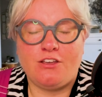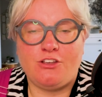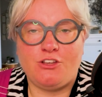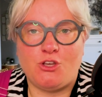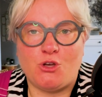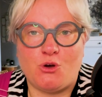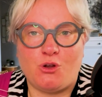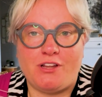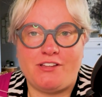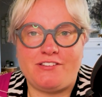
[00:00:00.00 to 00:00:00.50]

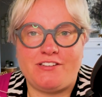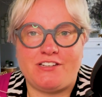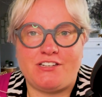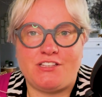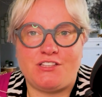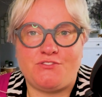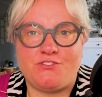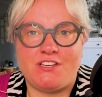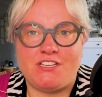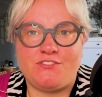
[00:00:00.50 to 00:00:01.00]
You're listening
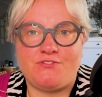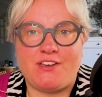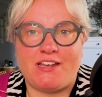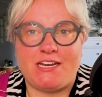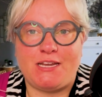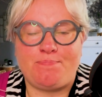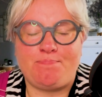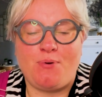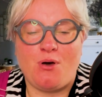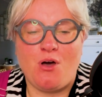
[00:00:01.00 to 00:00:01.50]
to the Fierce
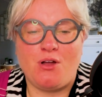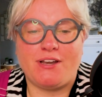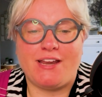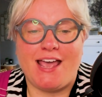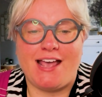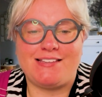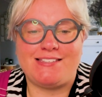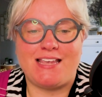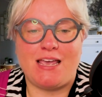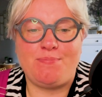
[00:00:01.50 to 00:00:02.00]
Fatty
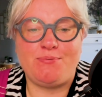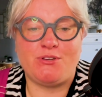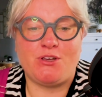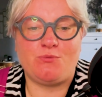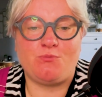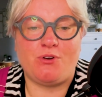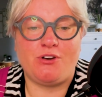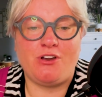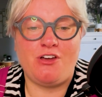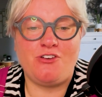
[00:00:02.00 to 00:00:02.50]
Podcast,
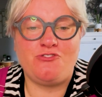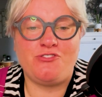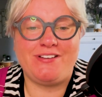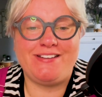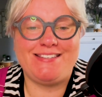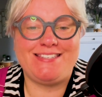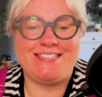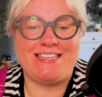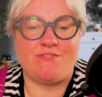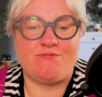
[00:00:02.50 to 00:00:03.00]
episode
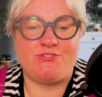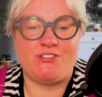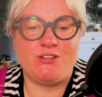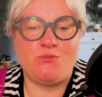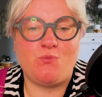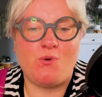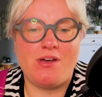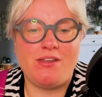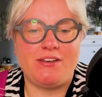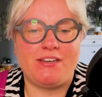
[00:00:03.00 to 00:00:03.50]

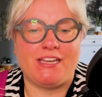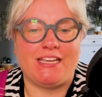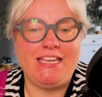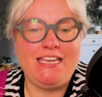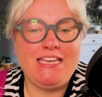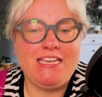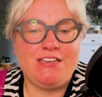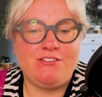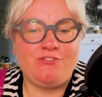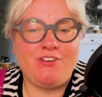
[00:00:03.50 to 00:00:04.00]
171,
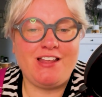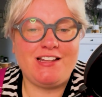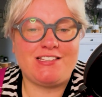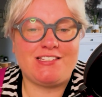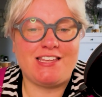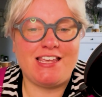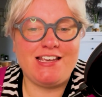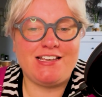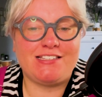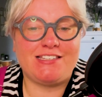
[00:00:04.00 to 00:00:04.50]
Fat
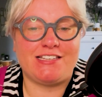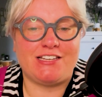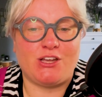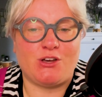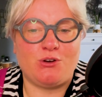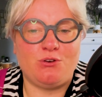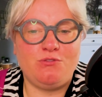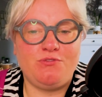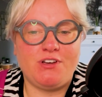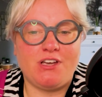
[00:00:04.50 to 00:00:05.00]
Sex and
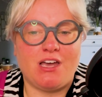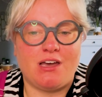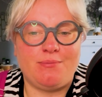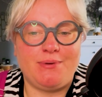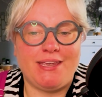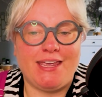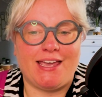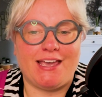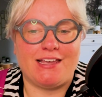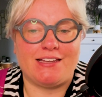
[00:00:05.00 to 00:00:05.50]

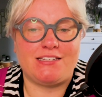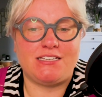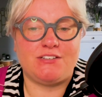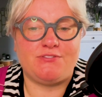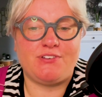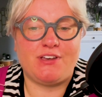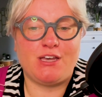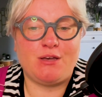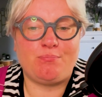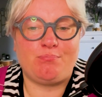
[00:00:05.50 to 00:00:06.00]
Overcoming
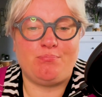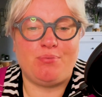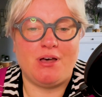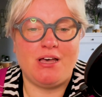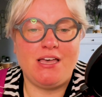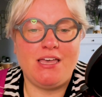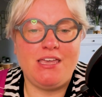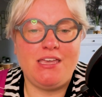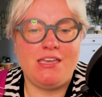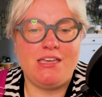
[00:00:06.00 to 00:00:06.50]
Anti-Fat
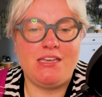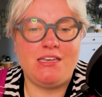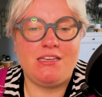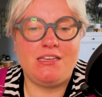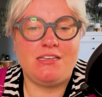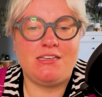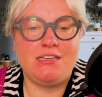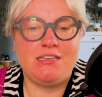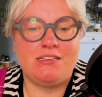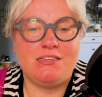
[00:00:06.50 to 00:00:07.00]

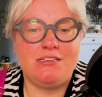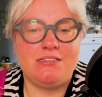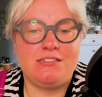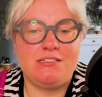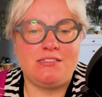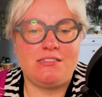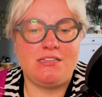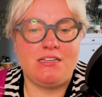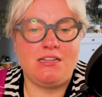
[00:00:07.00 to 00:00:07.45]
Bias.